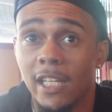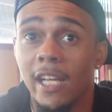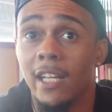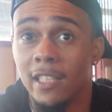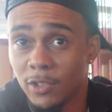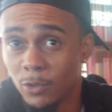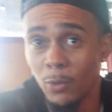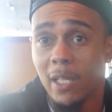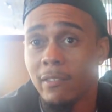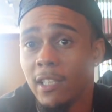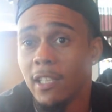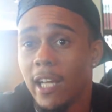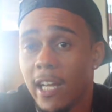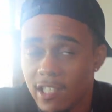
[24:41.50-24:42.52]
yeah, two okay.
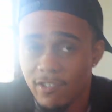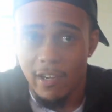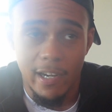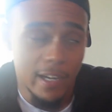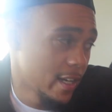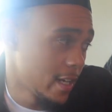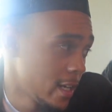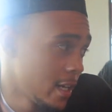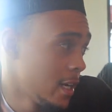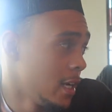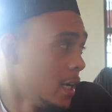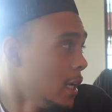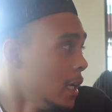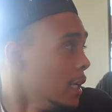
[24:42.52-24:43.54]
lovely ladies right here.
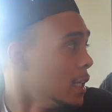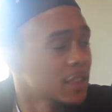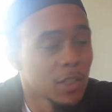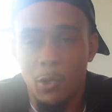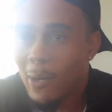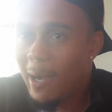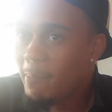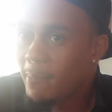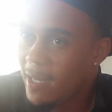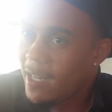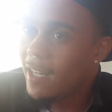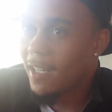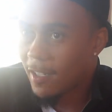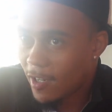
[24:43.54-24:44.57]
Okay. So I'm
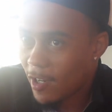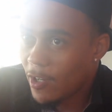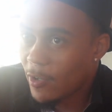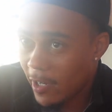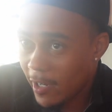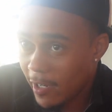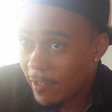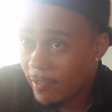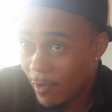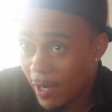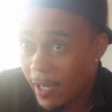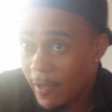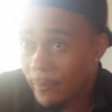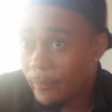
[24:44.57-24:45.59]
meeting a girl here,
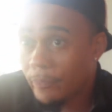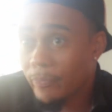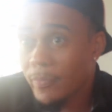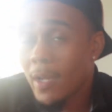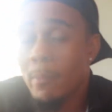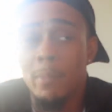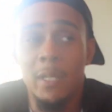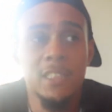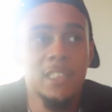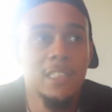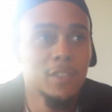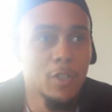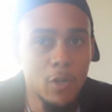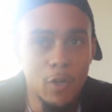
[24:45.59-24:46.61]
right? Okay. But
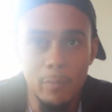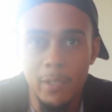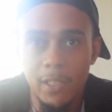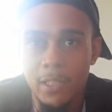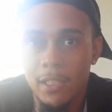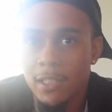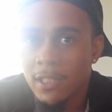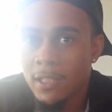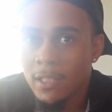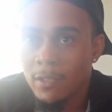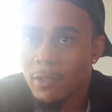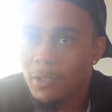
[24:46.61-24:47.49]
she told me, you